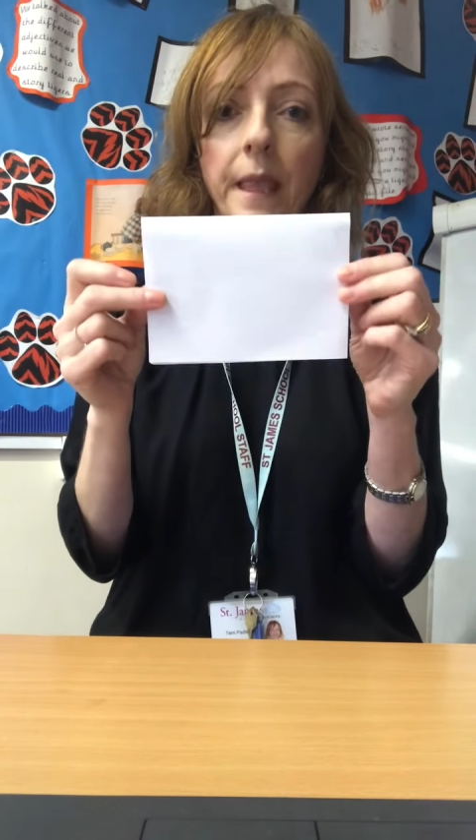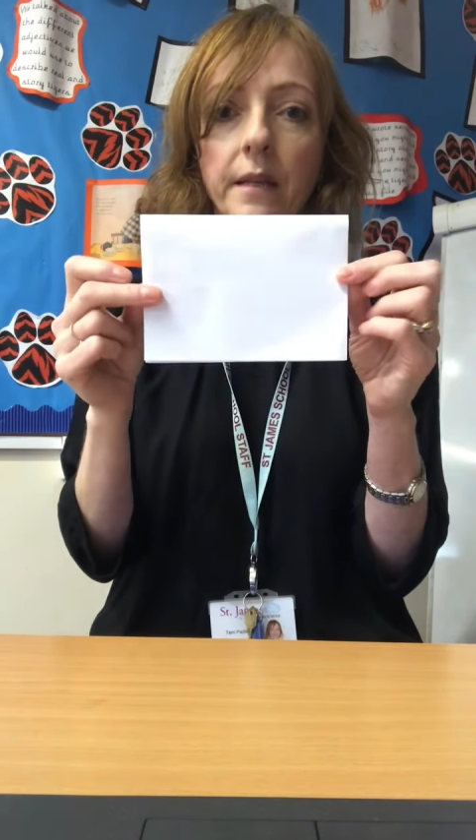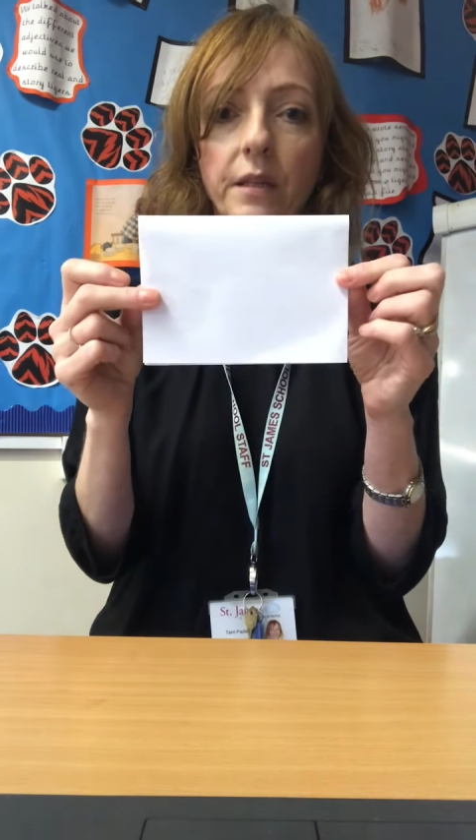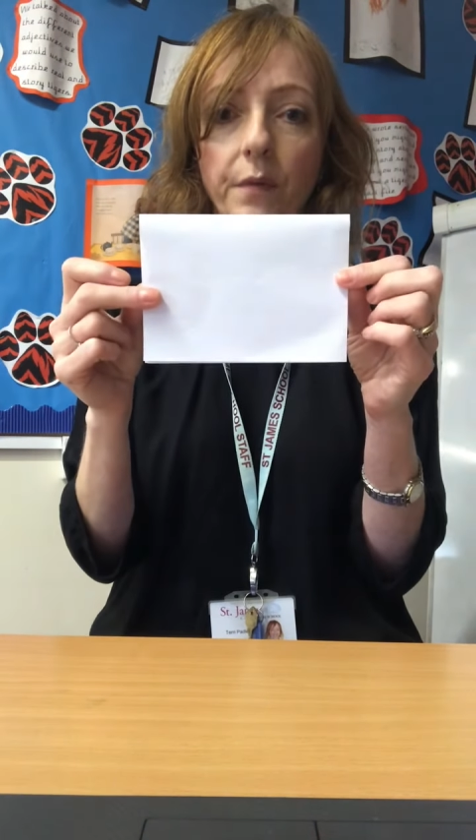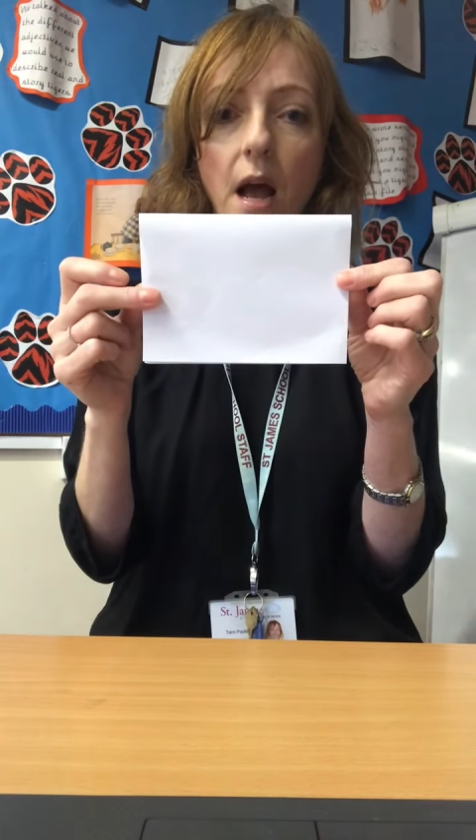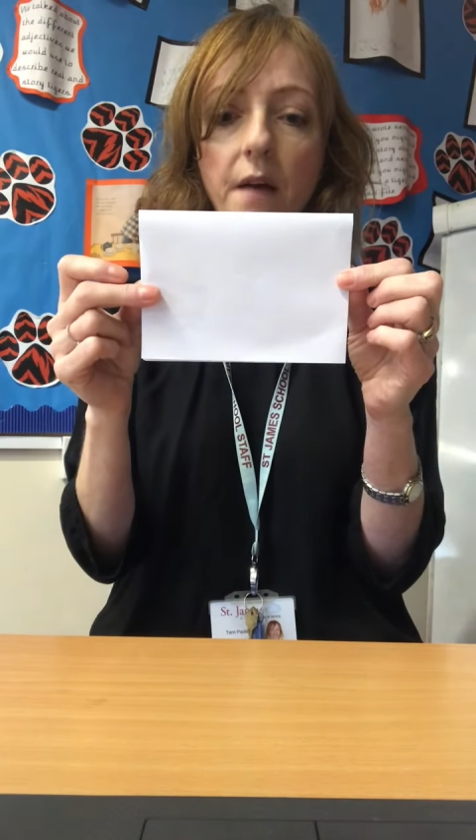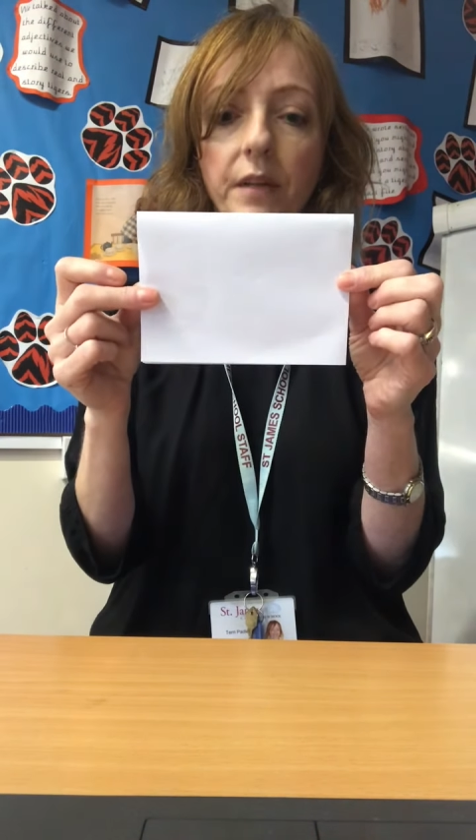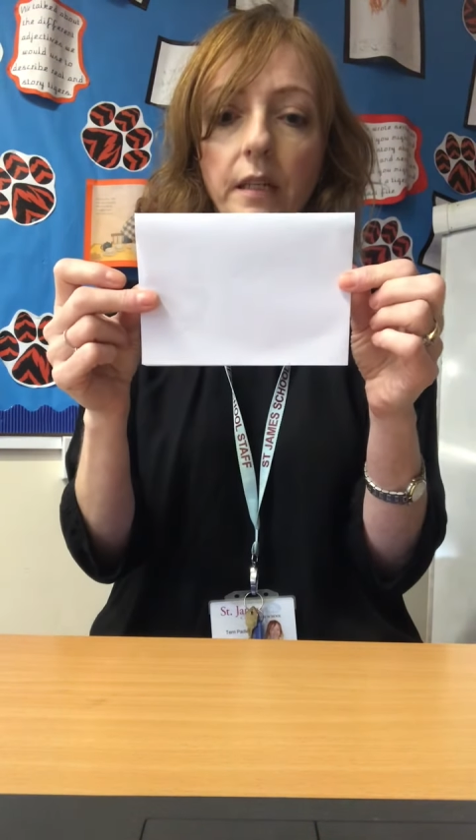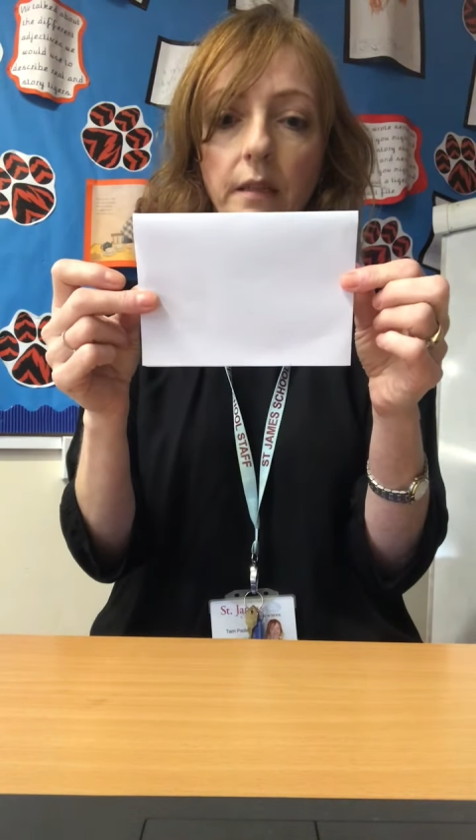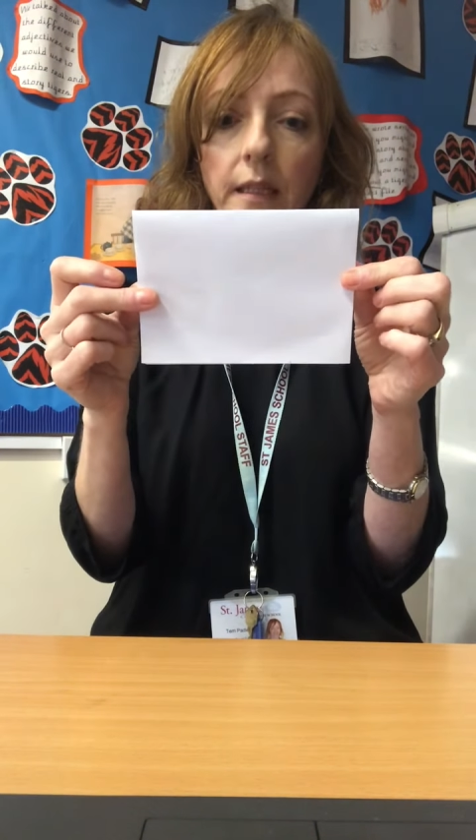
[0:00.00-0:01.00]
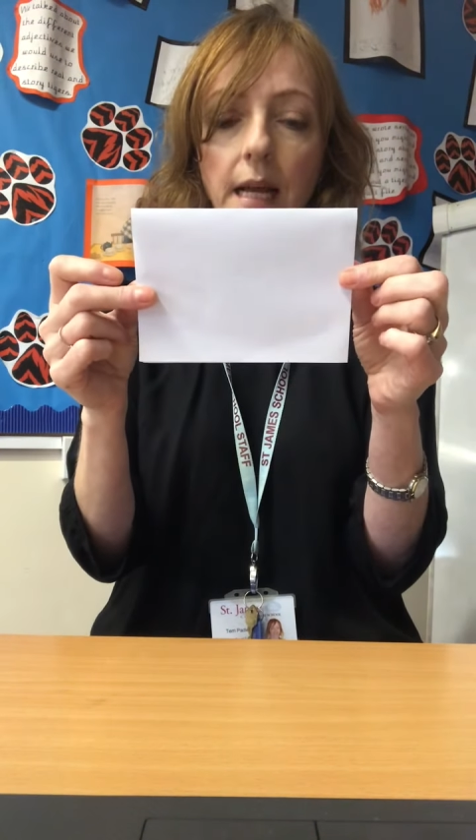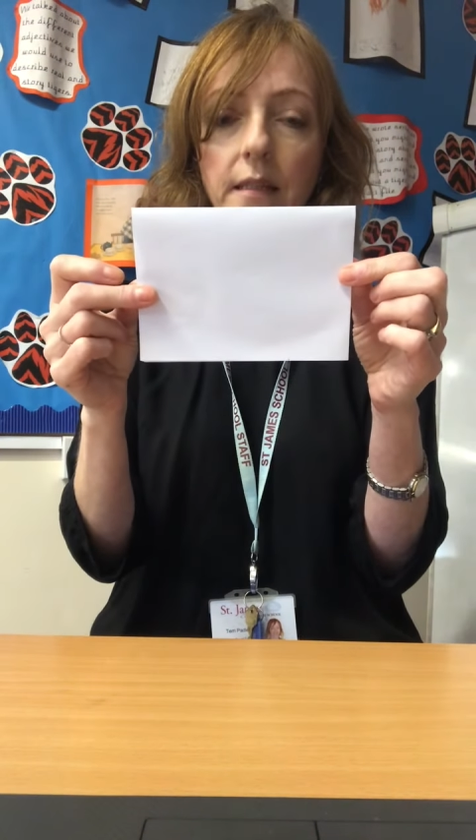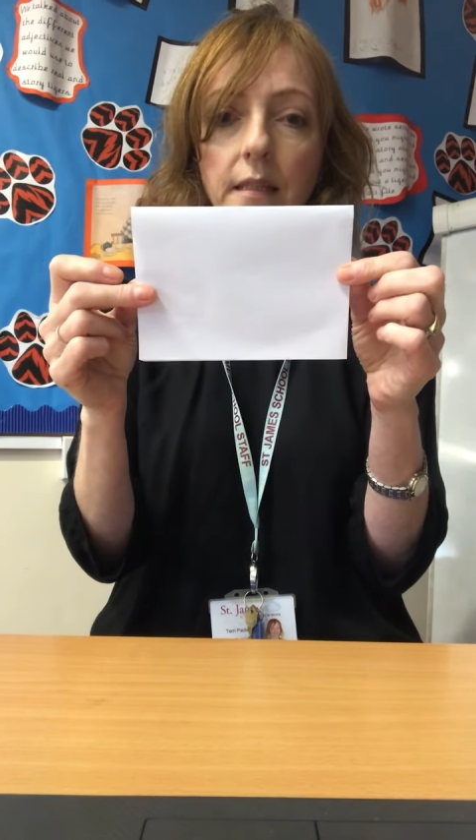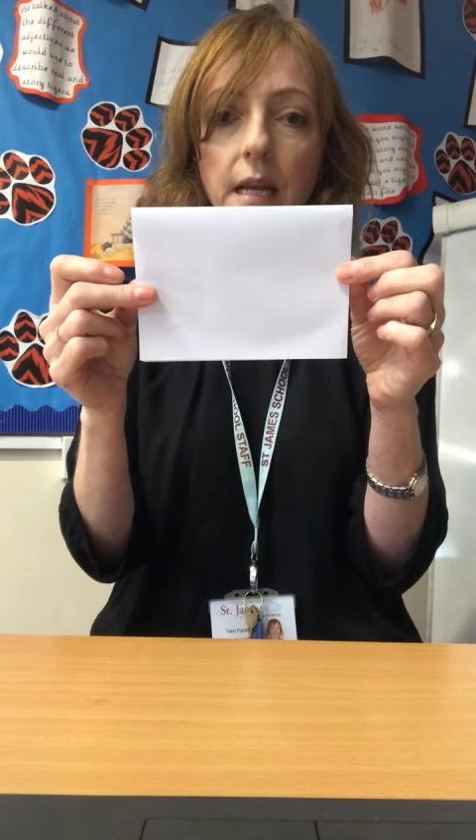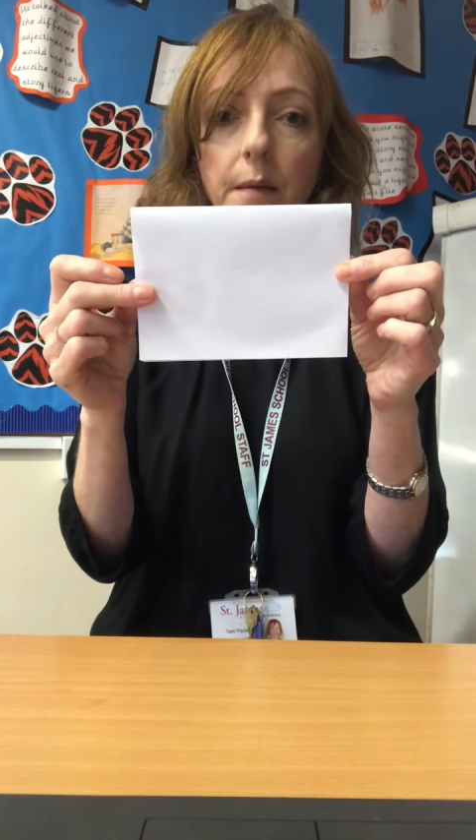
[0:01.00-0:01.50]
So I'll have it
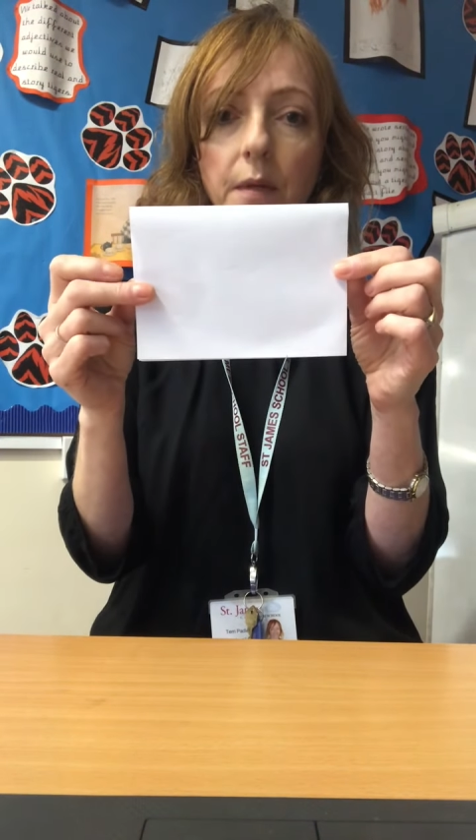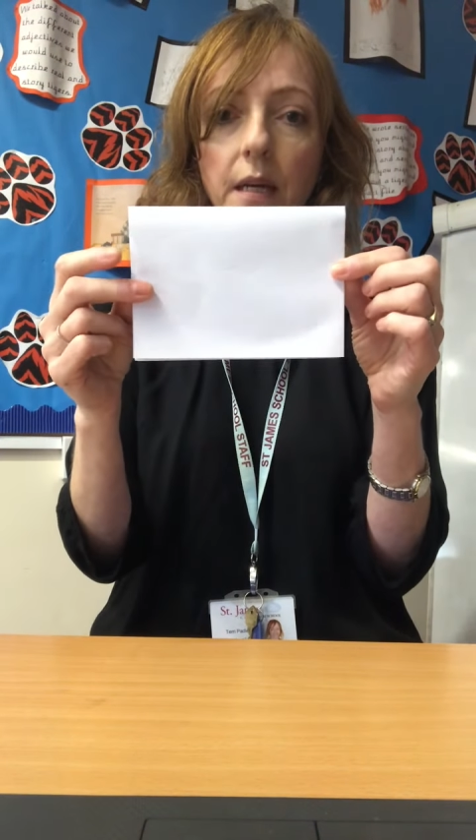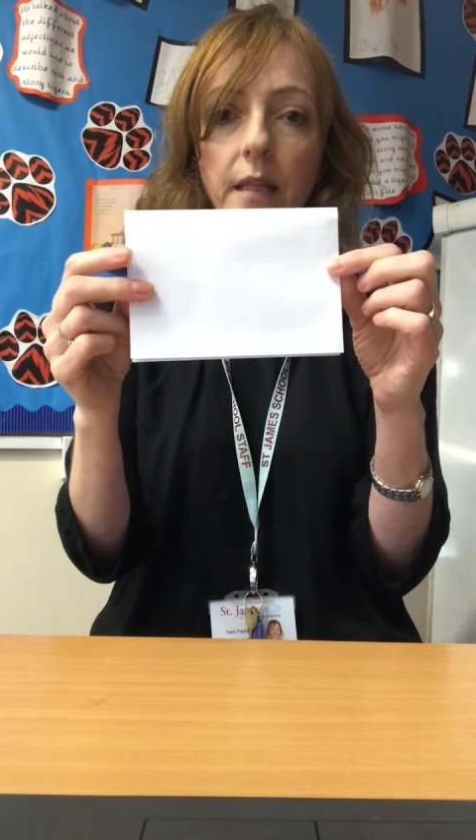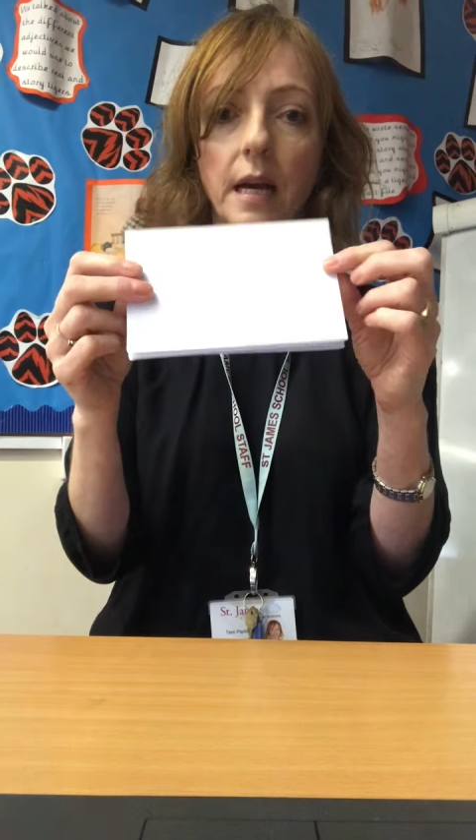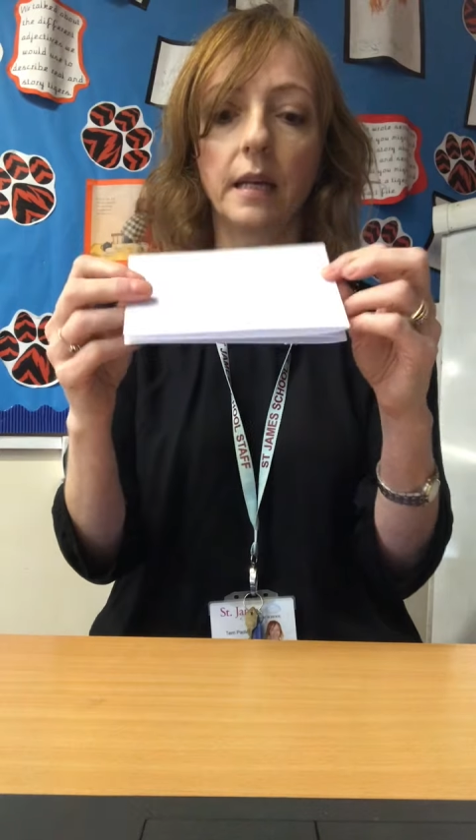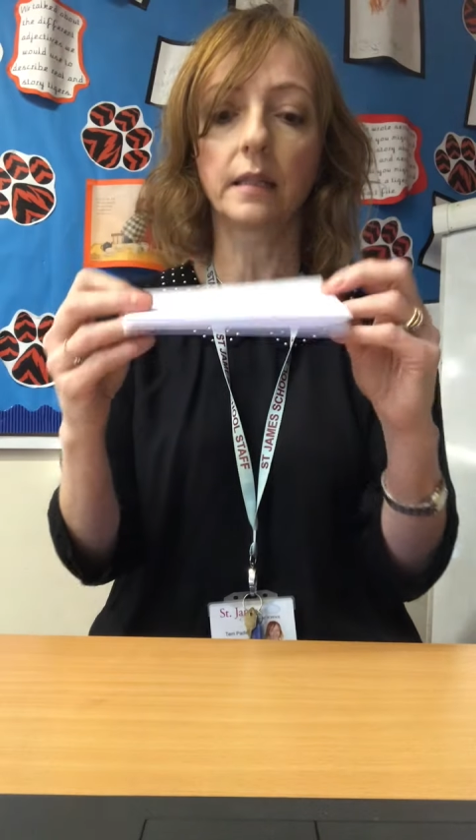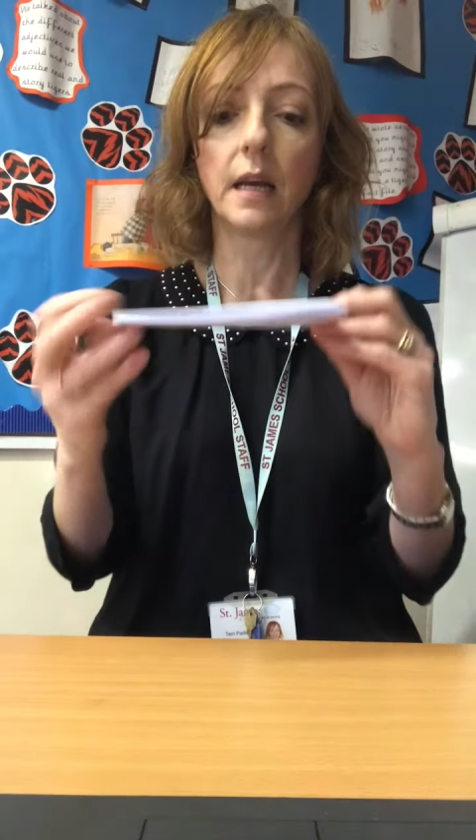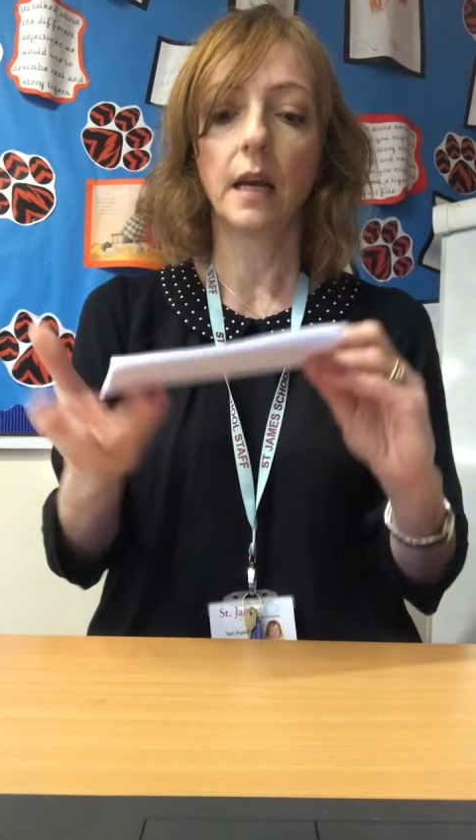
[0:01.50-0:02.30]
landscape like that,